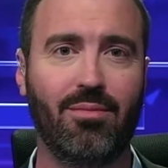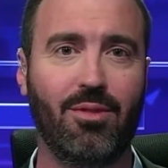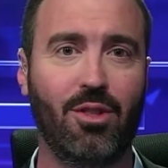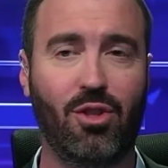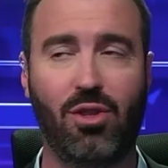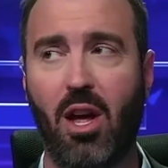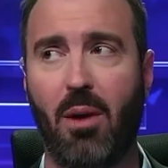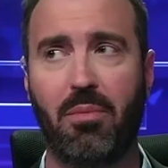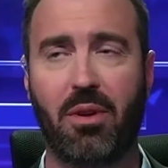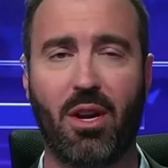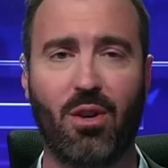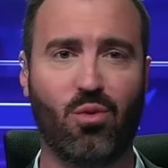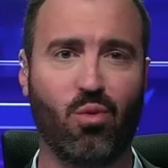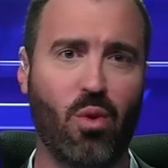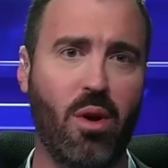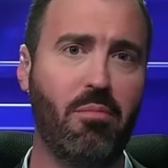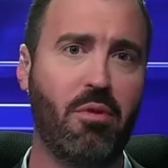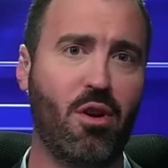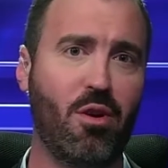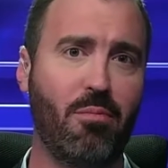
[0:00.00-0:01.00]
It's not because
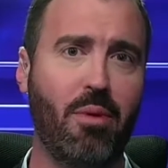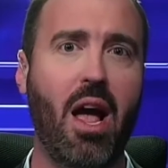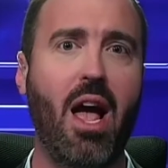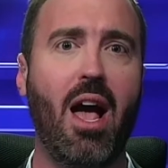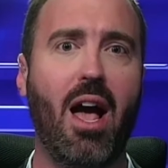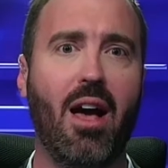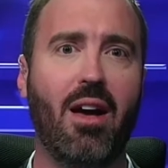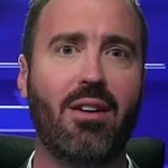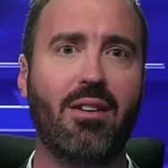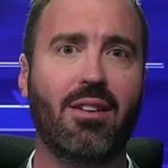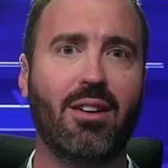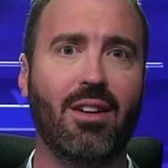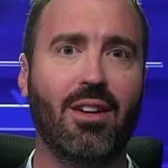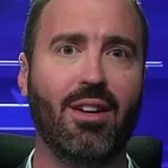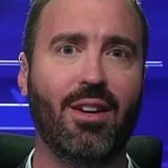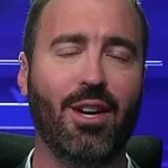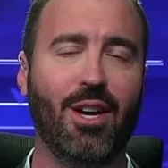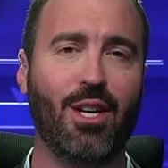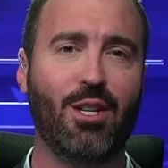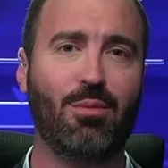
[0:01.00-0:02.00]
women are bad.
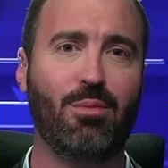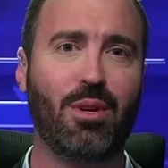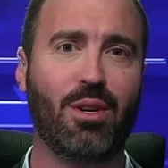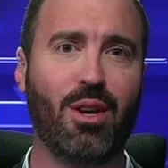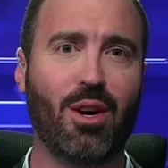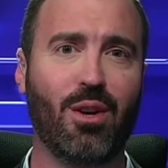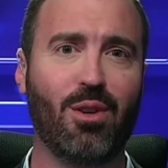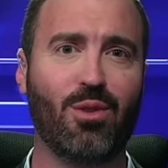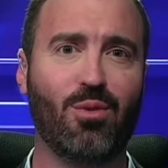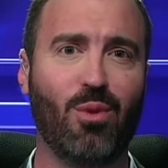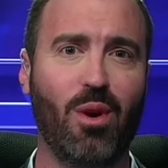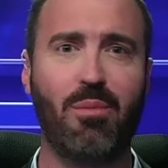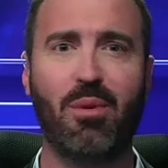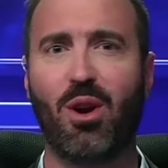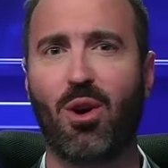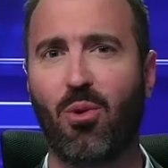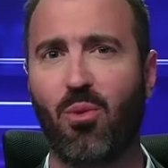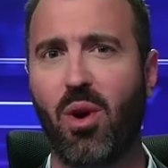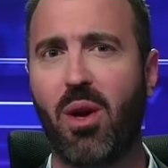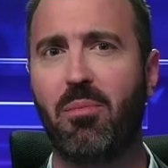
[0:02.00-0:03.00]
It's because
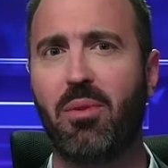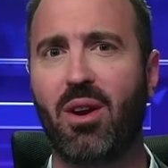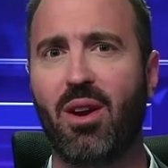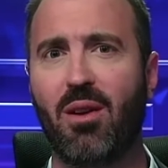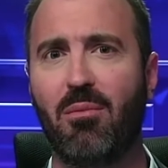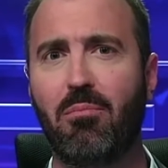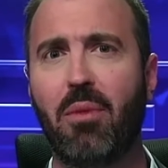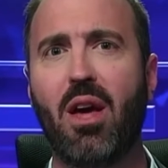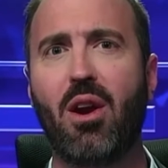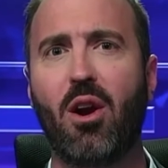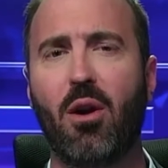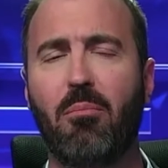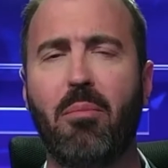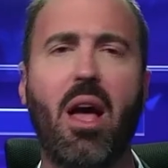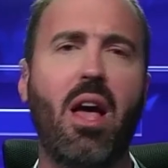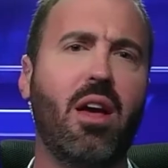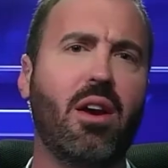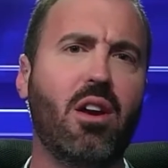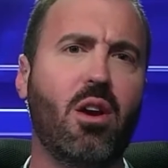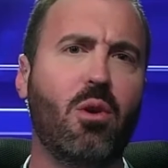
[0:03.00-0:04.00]
women are women and men are
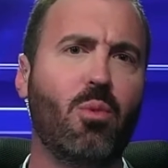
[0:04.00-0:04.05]
men.